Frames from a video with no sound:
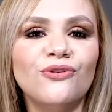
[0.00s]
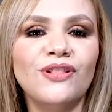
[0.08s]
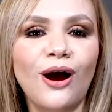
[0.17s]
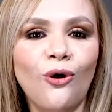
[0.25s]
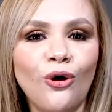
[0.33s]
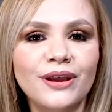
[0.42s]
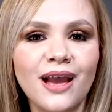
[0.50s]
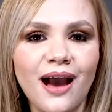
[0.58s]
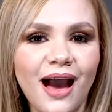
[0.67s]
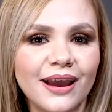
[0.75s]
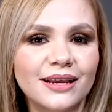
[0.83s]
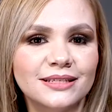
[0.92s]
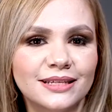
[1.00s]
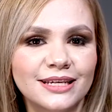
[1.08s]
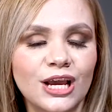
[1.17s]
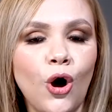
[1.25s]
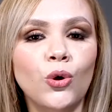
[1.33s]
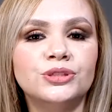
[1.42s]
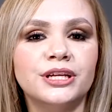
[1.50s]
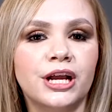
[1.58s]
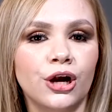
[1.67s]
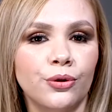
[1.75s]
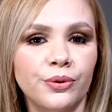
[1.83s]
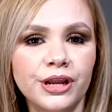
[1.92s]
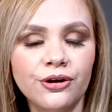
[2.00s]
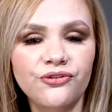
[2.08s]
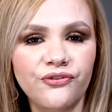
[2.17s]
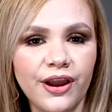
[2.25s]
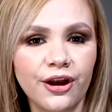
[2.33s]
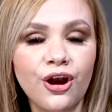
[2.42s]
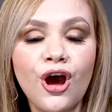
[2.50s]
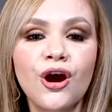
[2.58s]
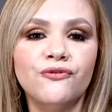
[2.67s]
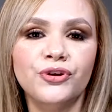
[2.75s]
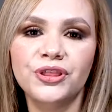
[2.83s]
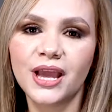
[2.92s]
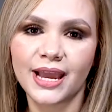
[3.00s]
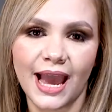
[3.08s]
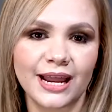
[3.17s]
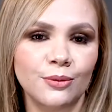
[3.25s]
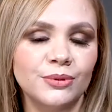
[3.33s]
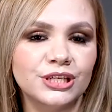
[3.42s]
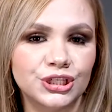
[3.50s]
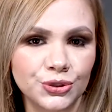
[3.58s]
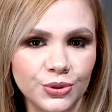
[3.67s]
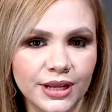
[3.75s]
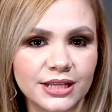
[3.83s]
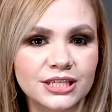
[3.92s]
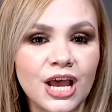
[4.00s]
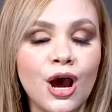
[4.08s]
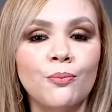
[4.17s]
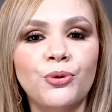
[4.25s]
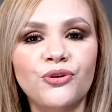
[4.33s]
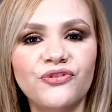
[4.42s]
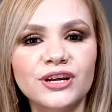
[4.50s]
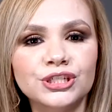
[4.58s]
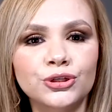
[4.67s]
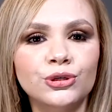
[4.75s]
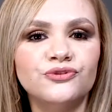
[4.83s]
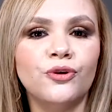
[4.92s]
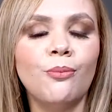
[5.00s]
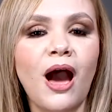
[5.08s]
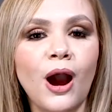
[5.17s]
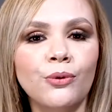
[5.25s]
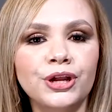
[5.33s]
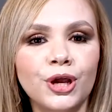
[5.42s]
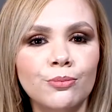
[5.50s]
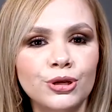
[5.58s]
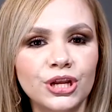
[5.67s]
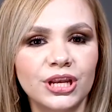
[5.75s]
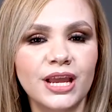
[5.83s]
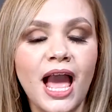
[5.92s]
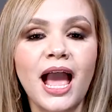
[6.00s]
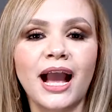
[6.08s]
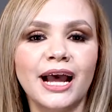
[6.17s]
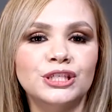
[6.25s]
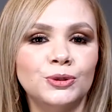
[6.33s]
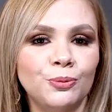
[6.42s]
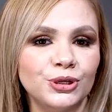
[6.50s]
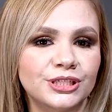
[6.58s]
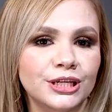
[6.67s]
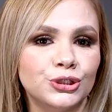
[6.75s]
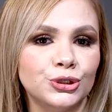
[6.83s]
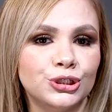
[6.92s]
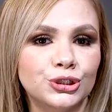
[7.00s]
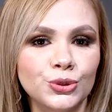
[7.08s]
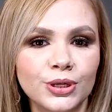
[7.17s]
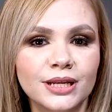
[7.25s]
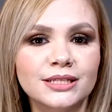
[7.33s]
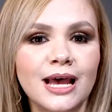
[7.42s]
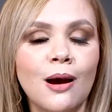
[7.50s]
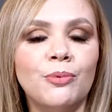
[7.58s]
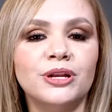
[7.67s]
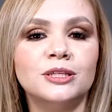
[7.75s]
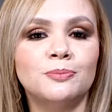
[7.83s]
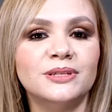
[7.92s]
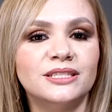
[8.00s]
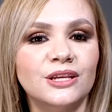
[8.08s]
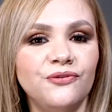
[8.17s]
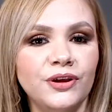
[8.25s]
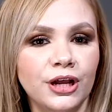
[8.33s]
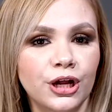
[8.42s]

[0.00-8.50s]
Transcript: of La Joya ISD hosts a career fair for the Academy students, professionals from our community got to present to students about specific